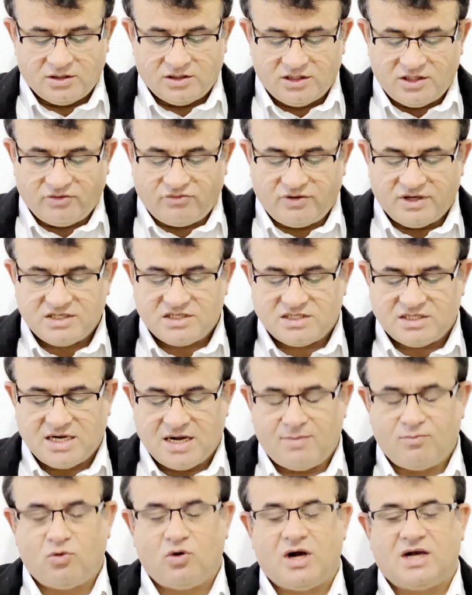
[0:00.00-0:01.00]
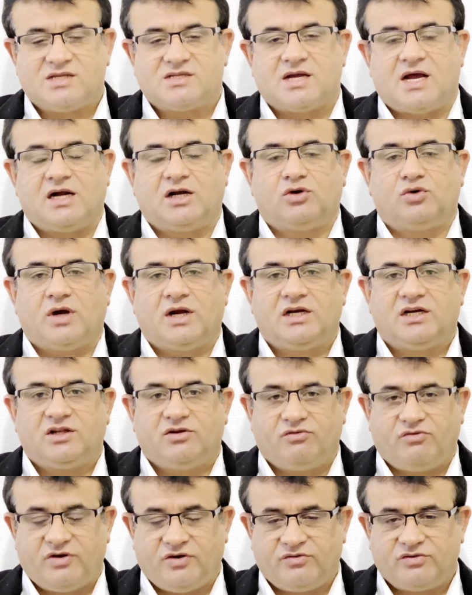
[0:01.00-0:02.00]
The first time was on
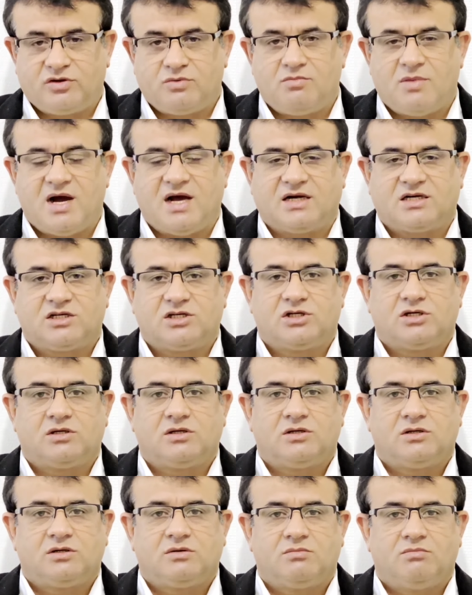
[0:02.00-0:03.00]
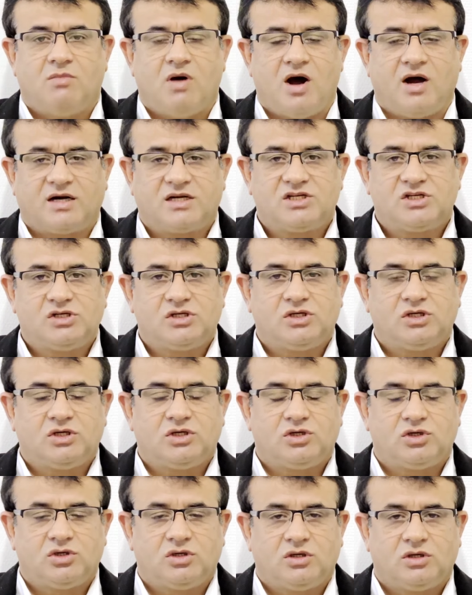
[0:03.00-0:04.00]
25th March
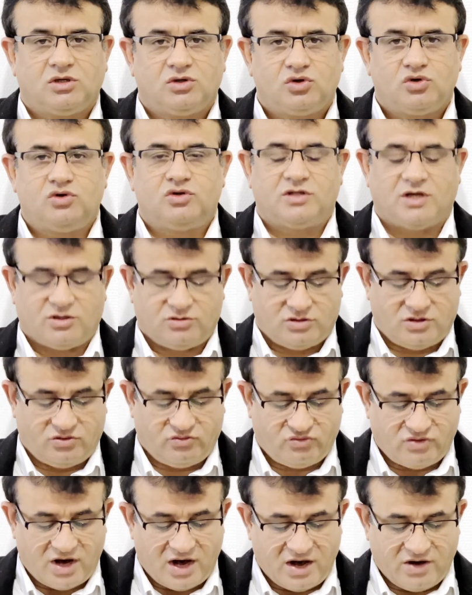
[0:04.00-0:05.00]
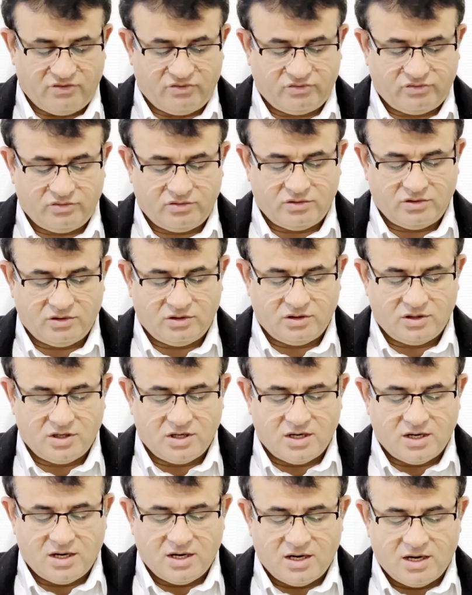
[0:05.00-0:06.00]
2005,
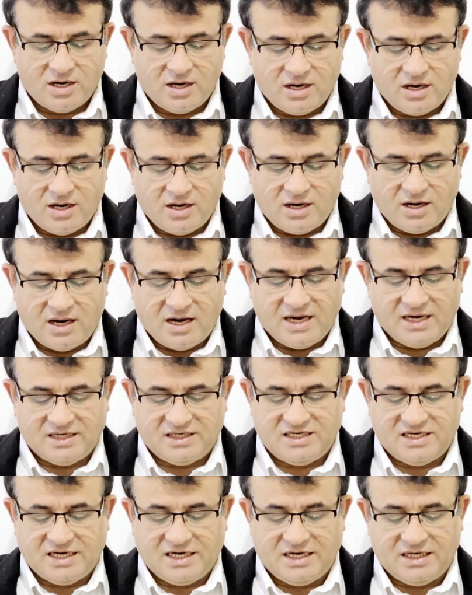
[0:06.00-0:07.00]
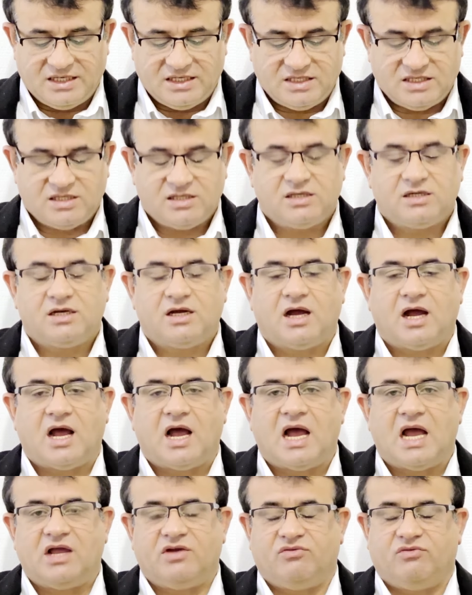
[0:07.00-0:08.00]
a date
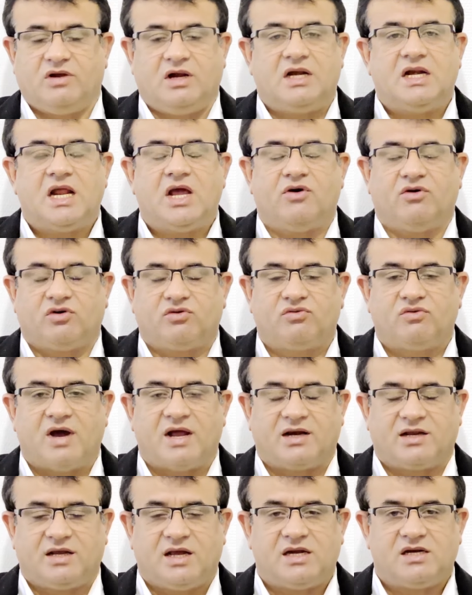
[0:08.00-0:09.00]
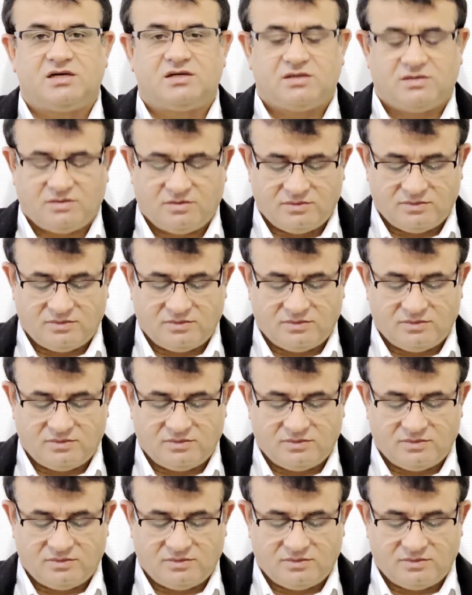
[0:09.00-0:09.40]
I will never forget.